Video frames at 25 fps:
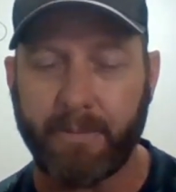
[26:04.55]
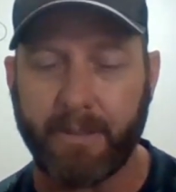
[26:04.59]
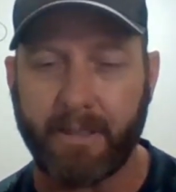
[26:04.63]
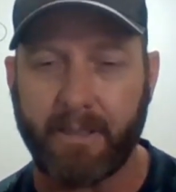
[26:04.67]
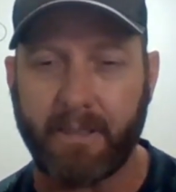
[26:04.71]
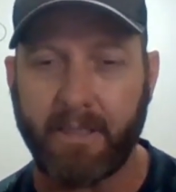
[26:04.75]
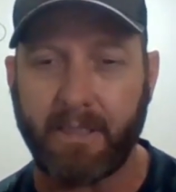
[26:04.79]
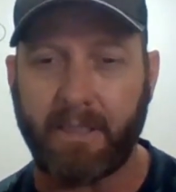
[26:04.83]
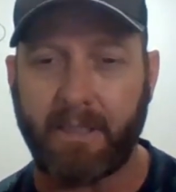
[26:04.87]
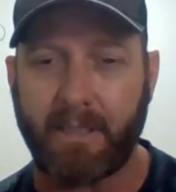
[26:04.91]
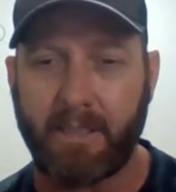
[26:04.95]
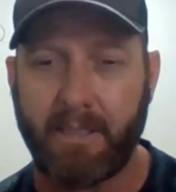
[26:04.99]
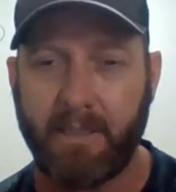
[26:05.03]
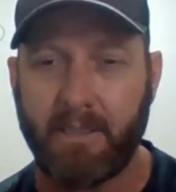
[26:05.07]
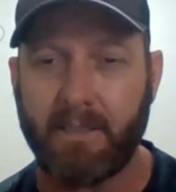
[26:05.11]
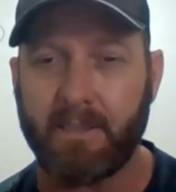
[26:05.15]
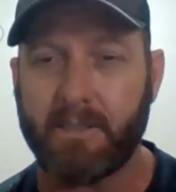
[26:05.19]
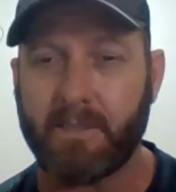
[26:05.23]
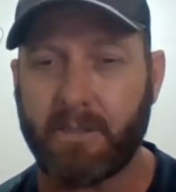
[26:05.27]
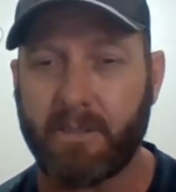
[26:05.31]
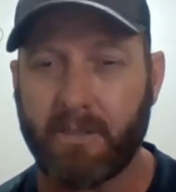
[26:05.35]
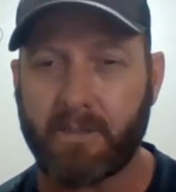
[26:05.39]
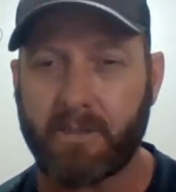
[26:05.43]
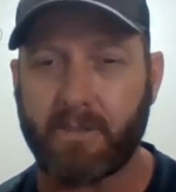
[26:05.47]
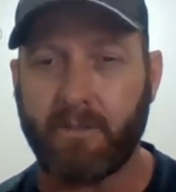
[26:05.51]
But the key
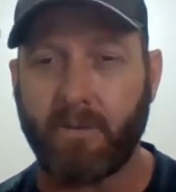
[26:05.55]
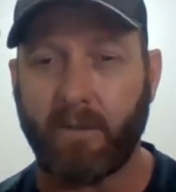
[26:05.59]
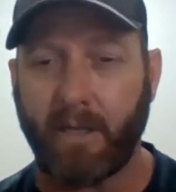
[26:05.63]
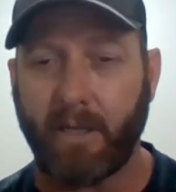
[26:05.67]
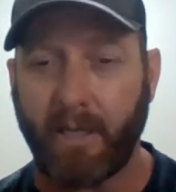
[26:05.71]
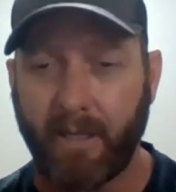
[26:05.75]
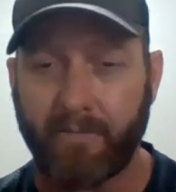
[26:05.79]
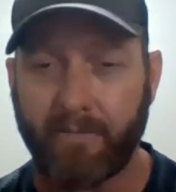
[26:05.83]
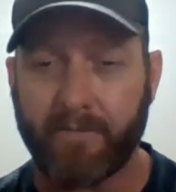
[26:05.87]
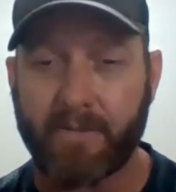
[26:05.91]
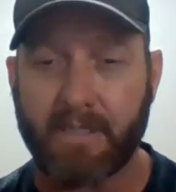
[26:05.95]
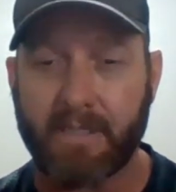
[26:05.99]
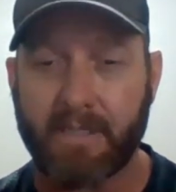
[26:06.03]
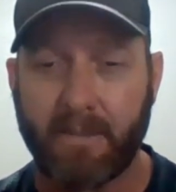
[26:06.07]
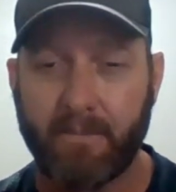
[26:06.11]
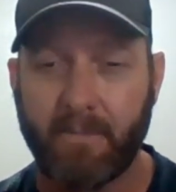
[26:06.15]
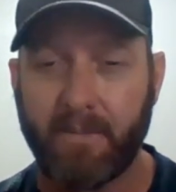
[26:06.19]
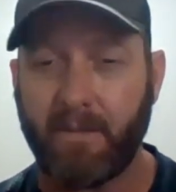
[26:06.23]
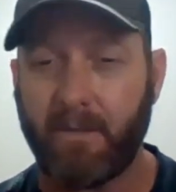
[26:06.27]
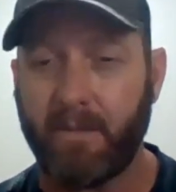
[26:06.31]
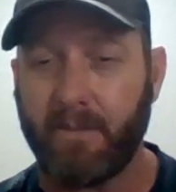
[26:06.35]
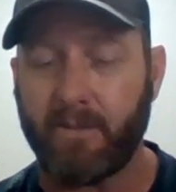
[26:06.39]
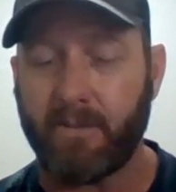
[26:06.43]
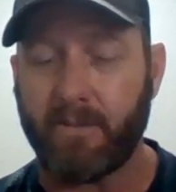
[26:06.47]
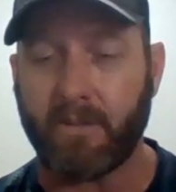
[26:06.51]
is just to have
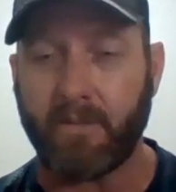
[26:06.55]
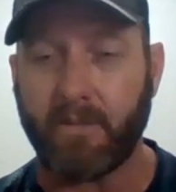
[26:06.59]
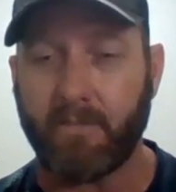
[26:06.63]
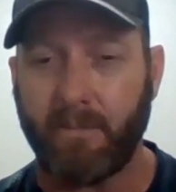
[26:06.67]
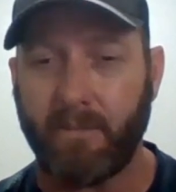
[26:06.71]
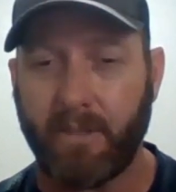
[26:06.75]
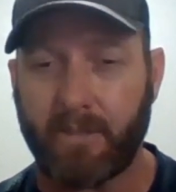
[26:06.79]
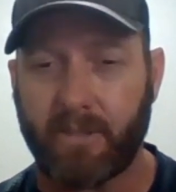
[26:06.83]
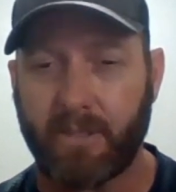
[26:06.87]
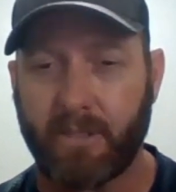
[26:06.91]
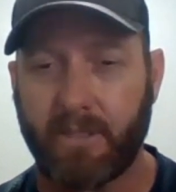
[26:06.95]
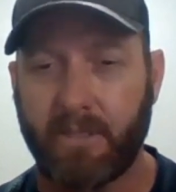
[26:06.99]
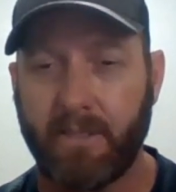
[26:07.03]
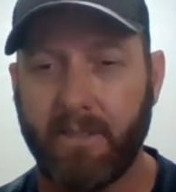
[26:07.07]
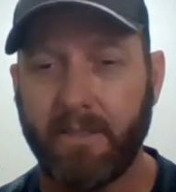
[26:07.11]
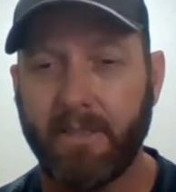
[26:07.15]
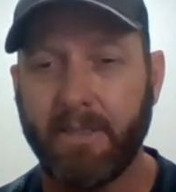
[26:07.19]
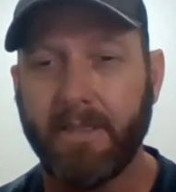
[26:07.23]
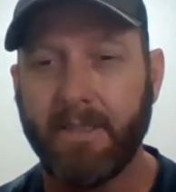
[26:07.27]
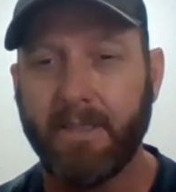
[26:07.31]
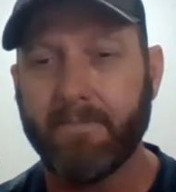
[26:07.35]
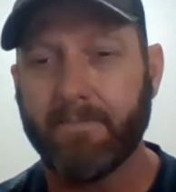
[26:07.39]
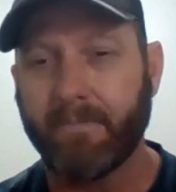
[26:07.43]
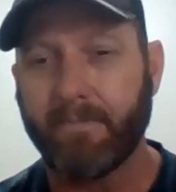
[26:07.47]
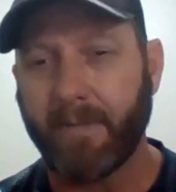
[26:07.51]
something that you can measure,
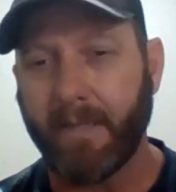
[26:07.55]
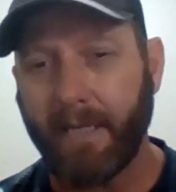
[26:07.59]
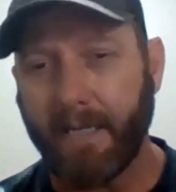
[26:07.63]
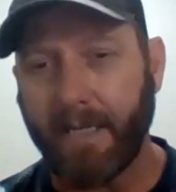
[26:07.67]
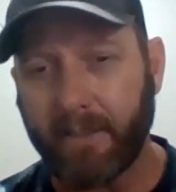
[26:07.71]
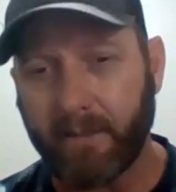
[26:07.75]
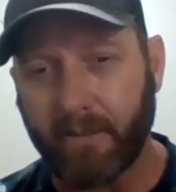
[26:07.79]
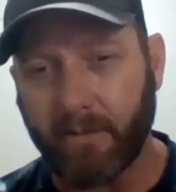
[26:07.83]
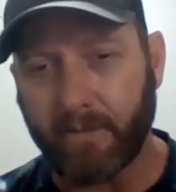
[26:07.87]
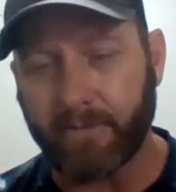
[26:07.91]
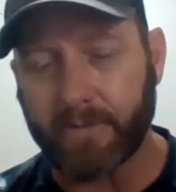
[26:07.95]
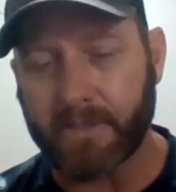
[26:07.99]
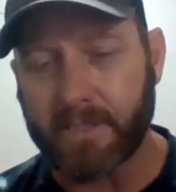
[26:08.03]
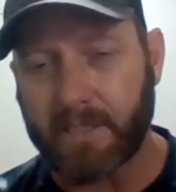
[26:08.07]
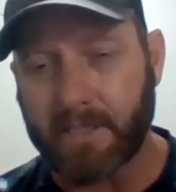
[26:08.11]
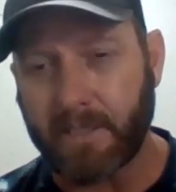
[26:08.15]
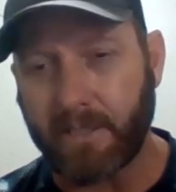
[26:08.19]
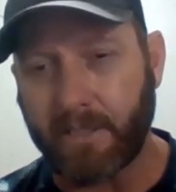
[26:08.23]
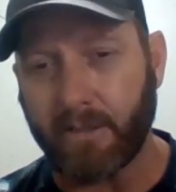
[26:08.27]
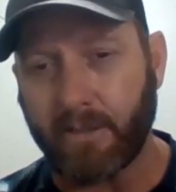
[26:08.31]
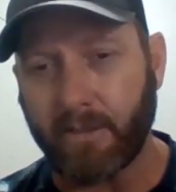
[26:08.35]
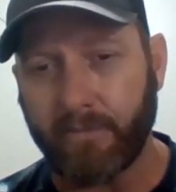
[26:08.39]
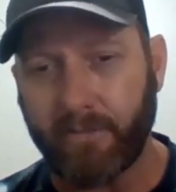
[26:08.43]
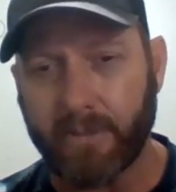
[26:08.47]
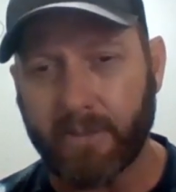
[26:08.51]
and
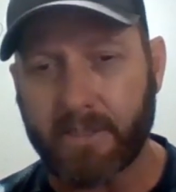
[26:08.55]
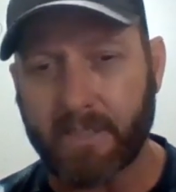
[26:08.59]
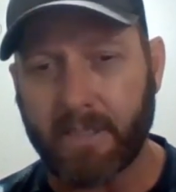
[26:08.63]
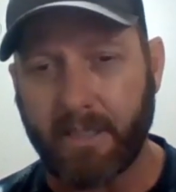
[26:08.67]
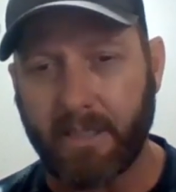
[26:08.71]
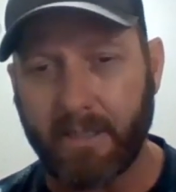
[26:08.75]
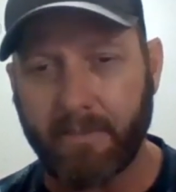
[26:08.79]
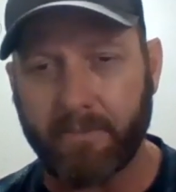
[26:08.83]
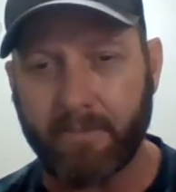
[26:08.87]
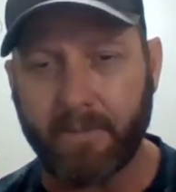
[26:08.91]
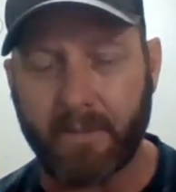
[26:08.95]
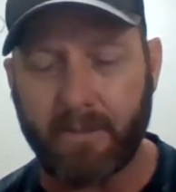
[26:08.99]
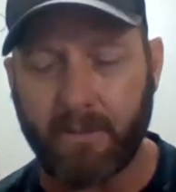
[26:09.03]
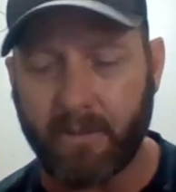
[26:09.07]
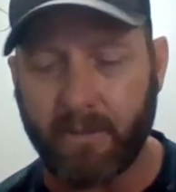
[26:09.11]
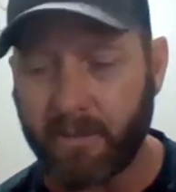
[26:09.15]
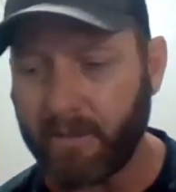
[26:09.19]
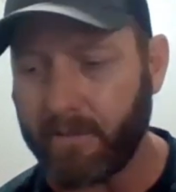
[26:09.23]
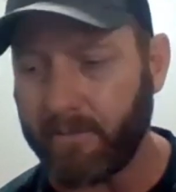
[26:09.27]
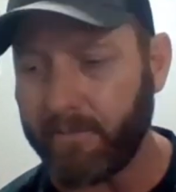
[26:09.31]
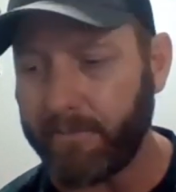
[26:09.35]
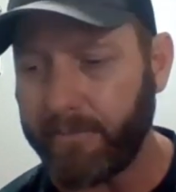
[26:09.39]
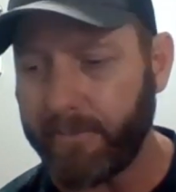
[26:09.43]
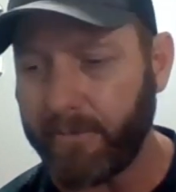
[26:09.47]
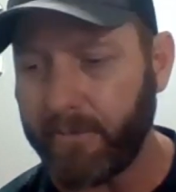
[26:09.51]
obviously over time that you
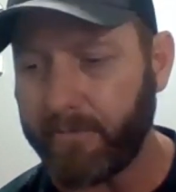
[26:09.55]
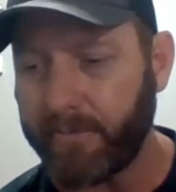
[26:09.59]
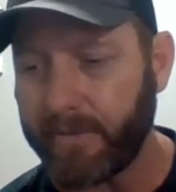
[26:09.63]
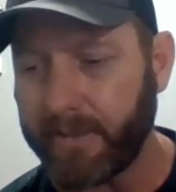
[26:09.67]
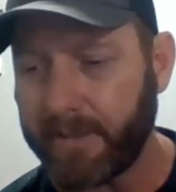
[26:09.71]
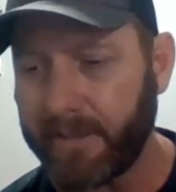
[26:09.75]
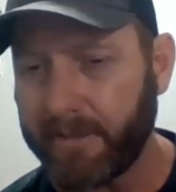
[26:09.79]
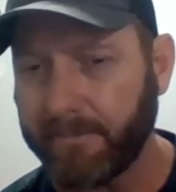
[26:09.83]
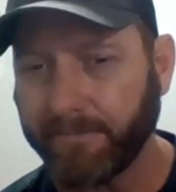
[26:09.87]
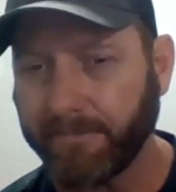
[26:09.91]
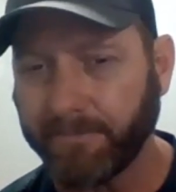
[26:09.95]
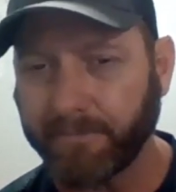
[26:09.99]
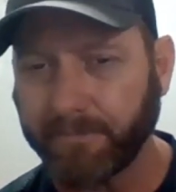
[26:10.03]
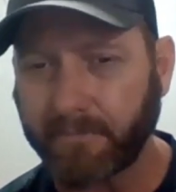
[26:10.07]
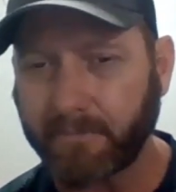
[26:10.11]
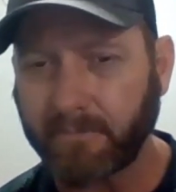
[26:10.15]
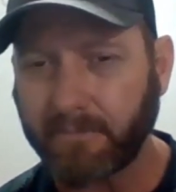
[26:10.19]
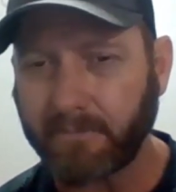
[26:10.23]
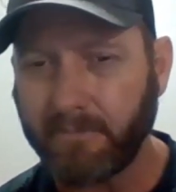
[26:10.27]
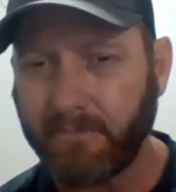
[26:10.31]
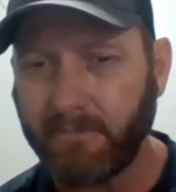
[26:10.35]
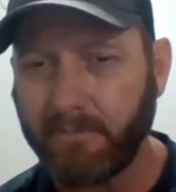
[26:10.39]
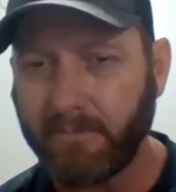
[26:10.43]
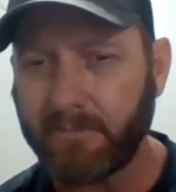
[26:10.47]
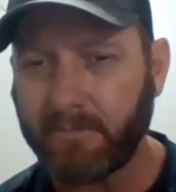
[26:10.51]
can improve it.
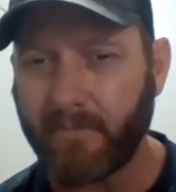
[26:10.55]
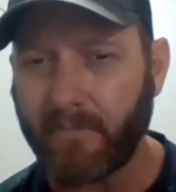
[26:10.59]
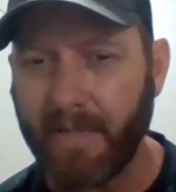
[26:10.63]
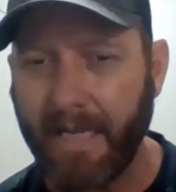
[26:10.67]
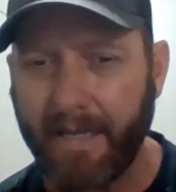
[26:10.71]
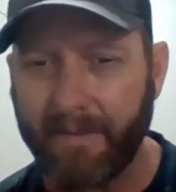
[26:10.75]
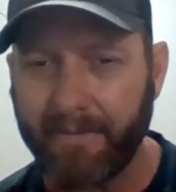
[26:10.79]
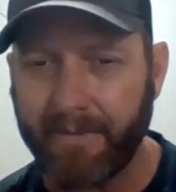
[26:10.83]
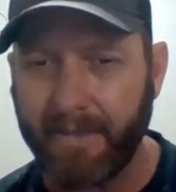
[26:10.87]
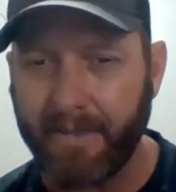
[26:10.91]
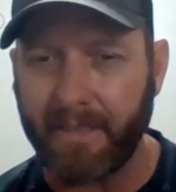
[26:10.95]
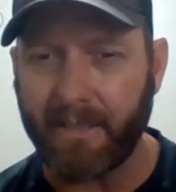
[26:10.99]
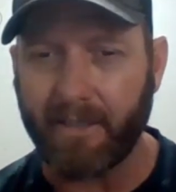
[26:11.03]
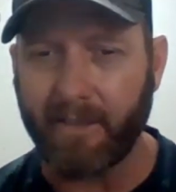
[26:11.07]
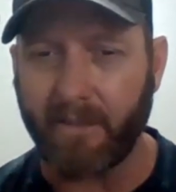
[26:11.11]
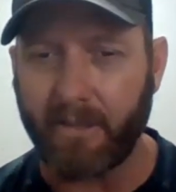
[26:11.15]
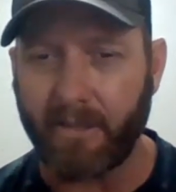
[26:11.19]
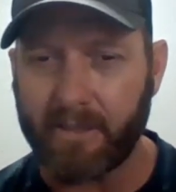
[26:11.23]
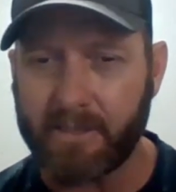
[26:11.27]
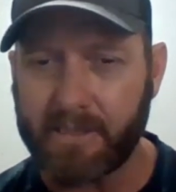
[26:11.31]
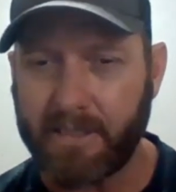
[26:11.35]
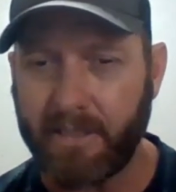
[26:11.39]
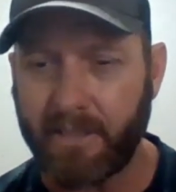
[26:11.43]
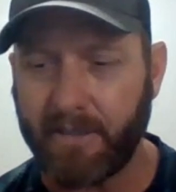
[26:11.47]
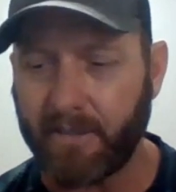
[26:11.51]
Yeah. And then
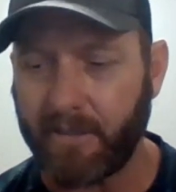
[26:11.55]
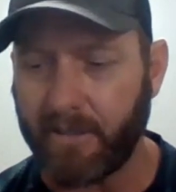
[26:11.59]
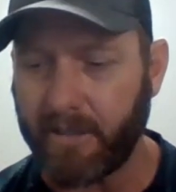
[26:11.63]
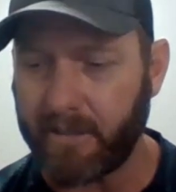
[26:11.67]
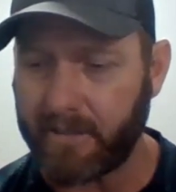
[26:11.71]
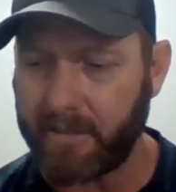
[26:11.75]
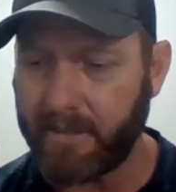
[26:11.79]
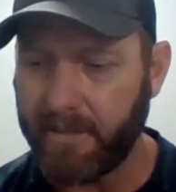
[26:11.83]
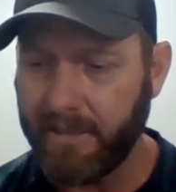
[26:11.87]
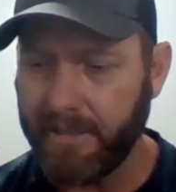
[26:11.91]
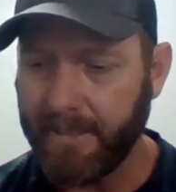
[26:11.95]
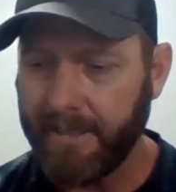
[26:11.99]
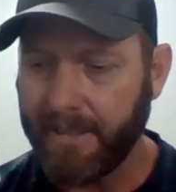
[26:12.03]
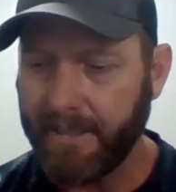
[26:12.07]
lastly, Naat,